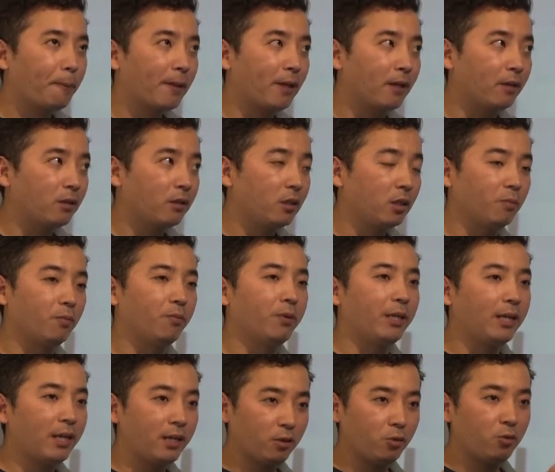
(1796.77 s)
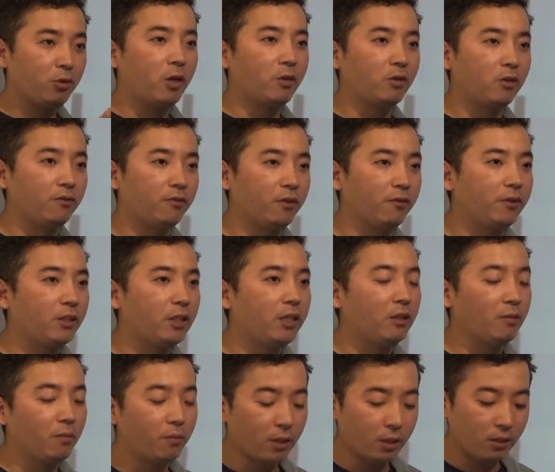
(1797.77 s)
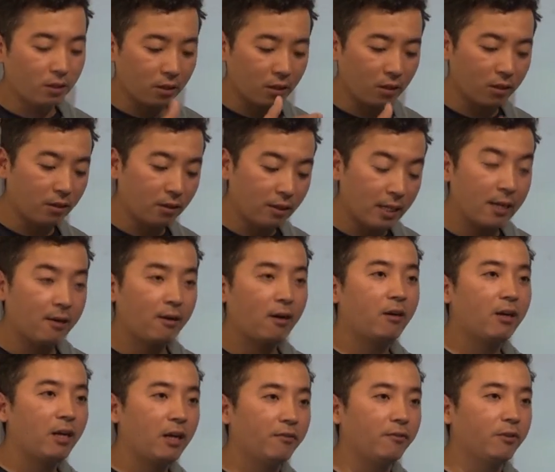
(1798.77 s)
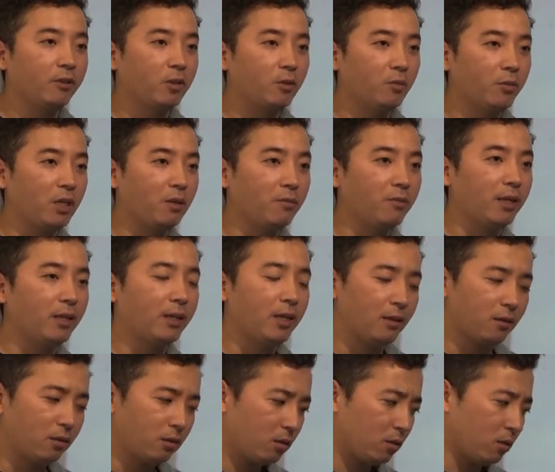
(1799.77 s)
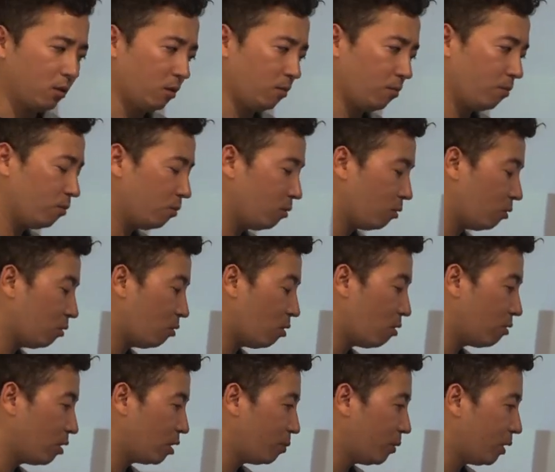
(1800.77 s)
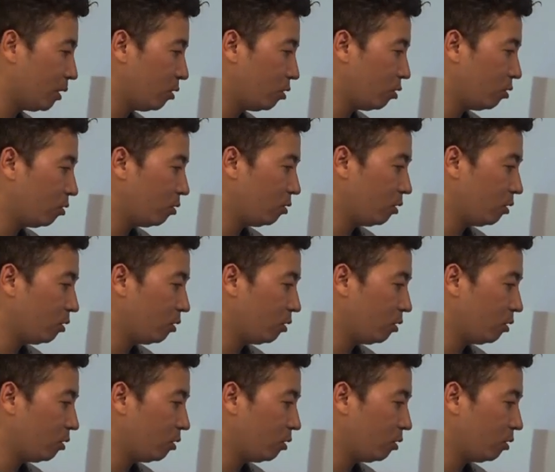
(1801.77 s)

It began in 2015, but there are efforts being made, and Congressman